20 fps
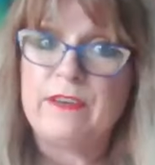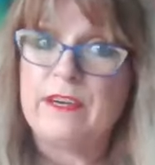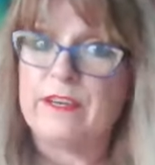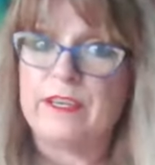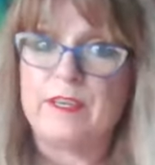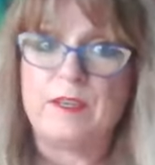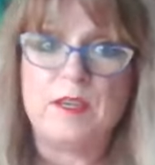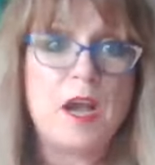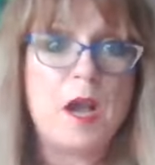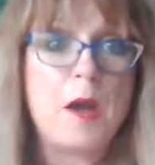be
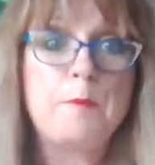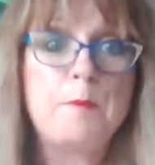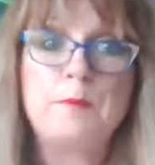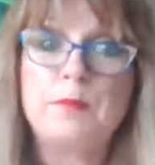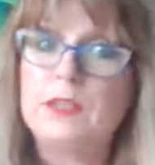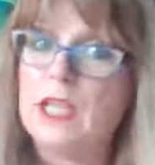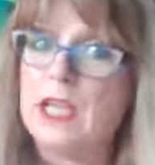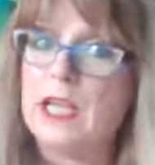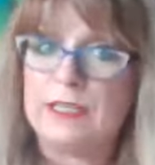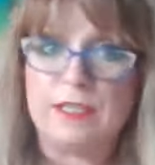very
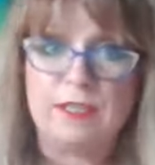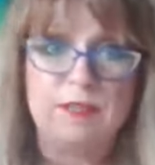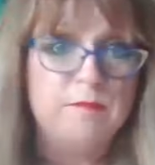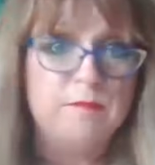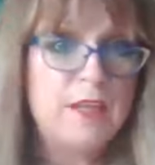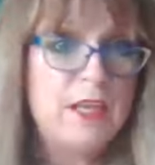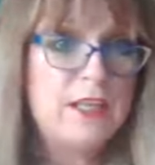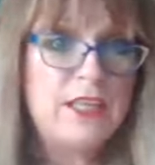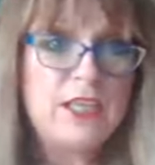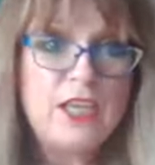blunt.
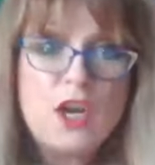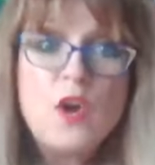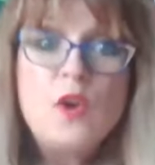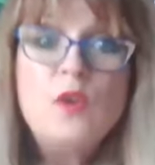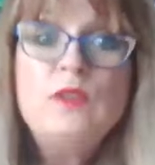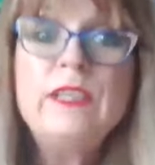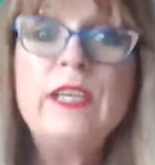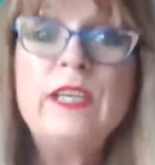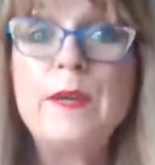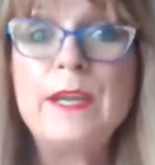It's the
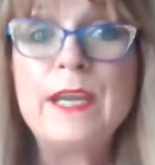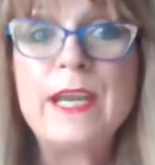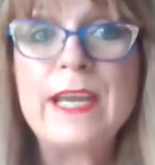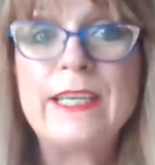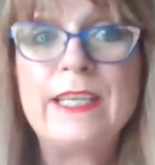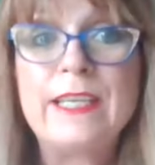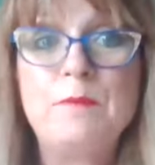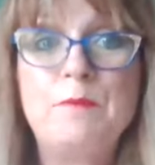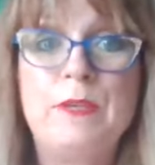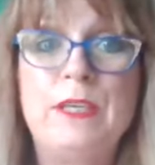only way
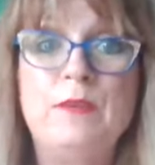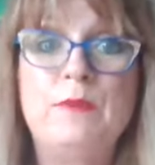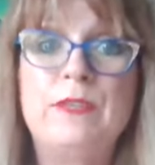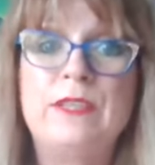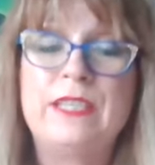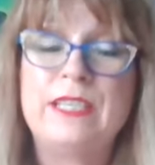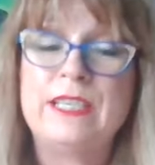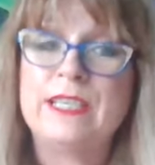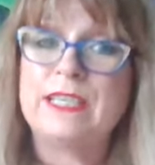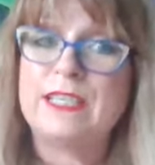I can be
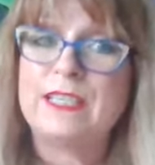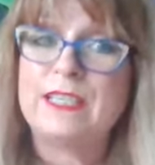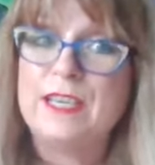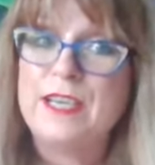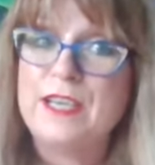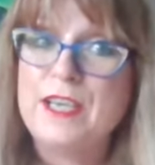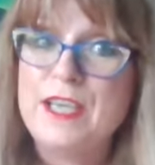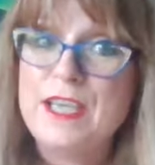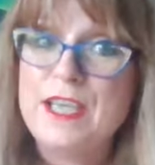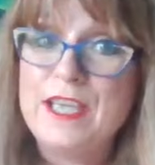with this.
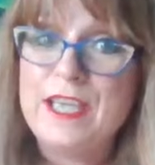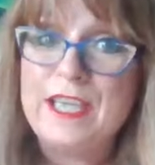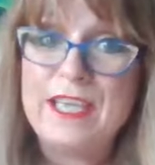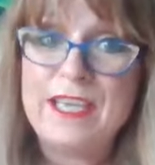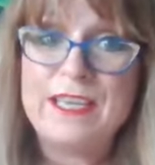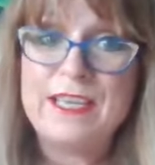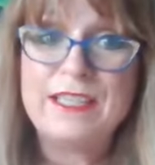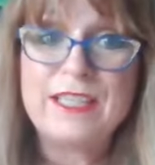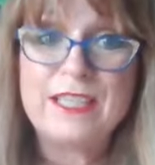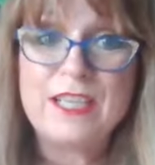
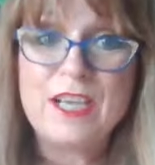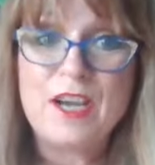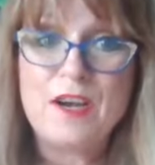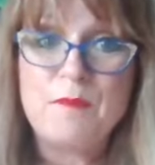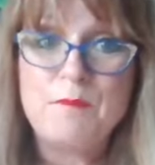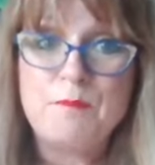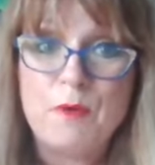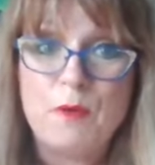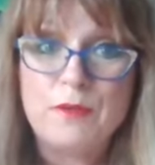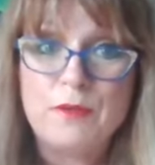It's
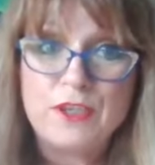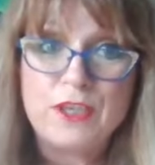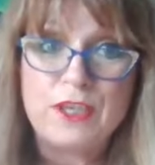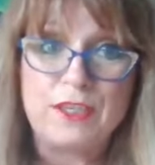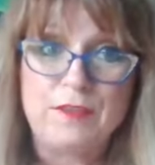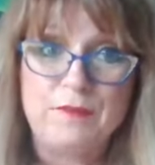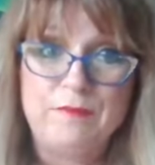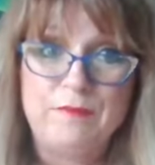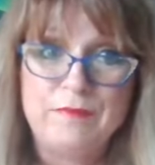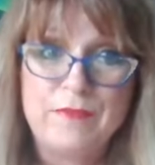bullshit.